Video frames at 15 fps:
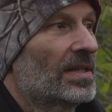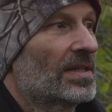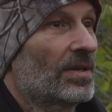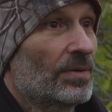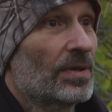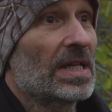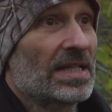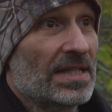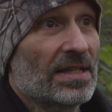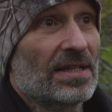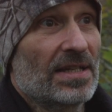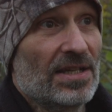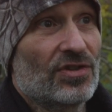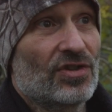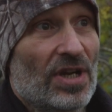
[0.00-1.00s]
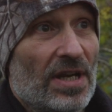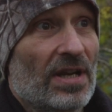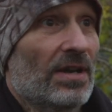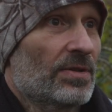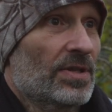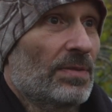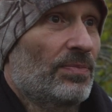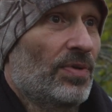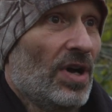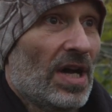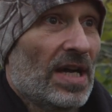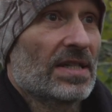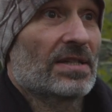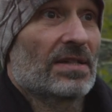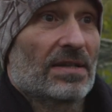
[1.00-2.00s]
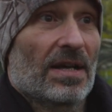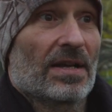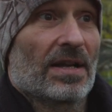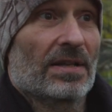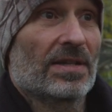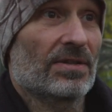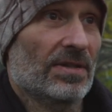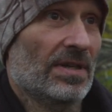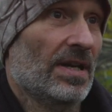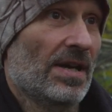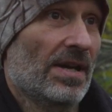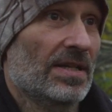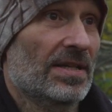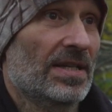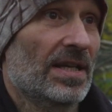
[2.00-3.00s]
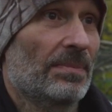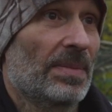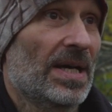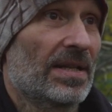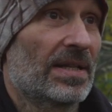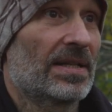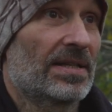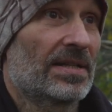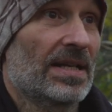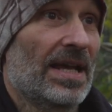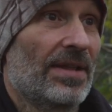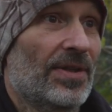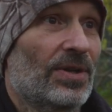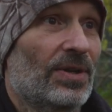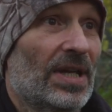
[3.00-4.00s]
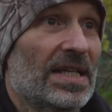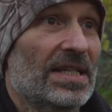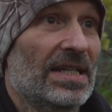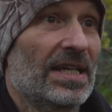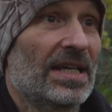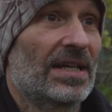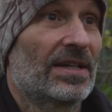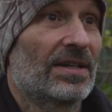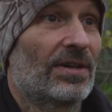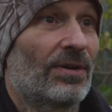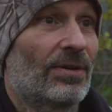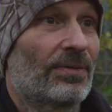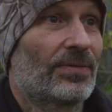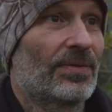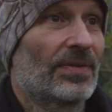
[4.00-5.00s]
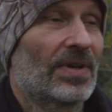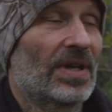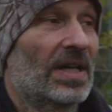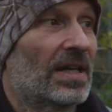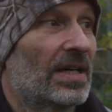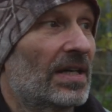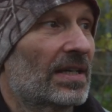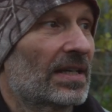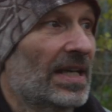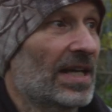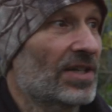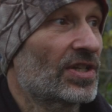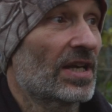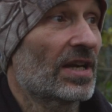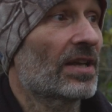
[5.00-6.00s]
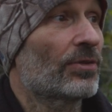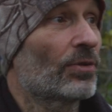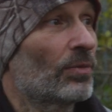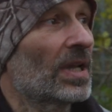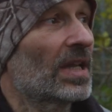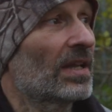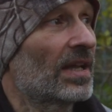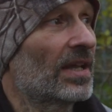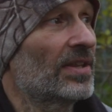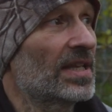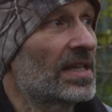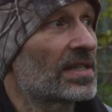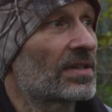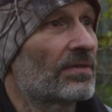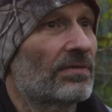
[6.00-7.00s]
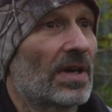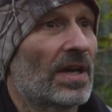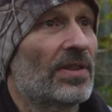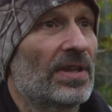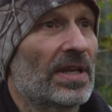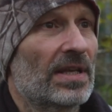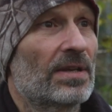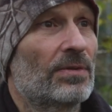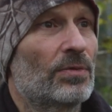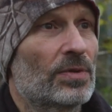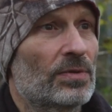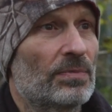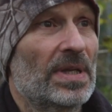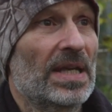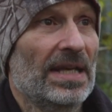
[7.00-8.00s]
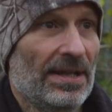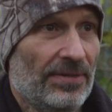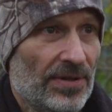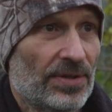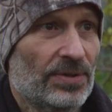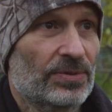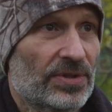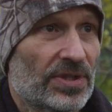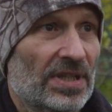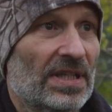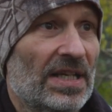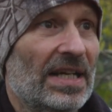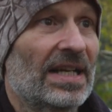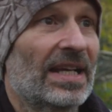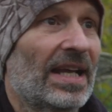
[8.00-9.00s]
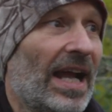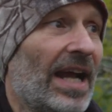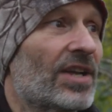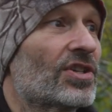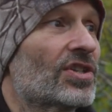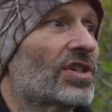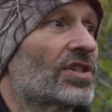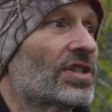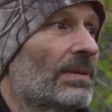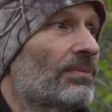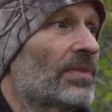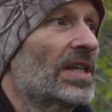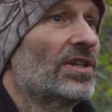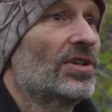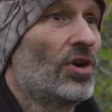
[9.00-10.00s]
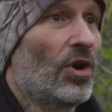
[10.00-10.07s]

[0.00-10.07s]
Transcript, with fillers: so it is an inter and I was surprised, and, and I, I had to think about this ethical idea of uh, catching it. And I thought, well, I think, it's a, I think it would be ethical to catch something